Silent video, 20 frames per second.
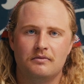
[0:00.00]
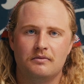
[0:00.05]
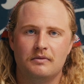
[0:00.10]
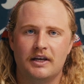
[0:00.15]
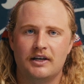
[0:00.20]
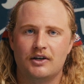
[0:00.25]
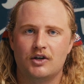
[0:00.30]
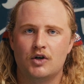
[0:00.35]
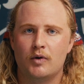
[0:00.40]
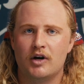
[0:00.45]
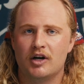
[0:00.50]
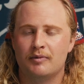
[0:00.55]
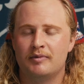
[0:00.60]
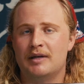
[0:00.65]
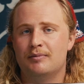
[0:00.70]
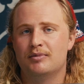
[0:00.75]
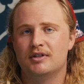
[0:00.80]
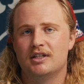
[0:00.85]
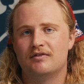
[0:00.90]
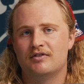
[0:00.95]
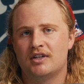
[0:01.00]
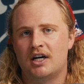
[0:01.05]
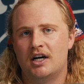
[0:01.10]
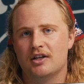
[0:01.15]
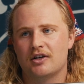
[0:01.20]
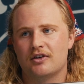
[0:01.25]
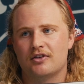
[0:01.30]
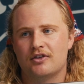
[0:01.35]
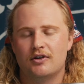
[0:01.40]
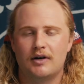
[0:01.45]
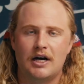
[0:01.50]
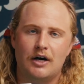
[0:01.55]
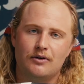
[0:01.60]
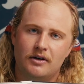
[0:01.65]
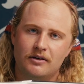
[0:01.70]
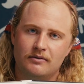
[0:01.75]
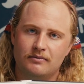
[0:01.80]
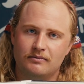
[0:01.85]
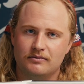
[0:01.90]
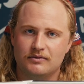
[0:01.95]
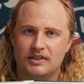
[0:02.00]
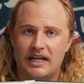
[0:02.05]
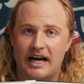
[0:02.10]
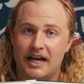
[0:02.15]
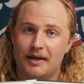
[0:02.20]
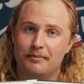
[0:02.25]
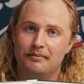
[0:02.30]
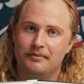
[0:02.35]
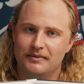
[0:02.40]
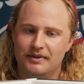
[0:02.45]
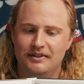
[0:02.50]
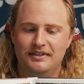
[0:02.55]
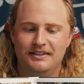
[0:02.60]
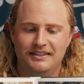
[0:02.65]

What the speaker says: like queer people of color throughout time.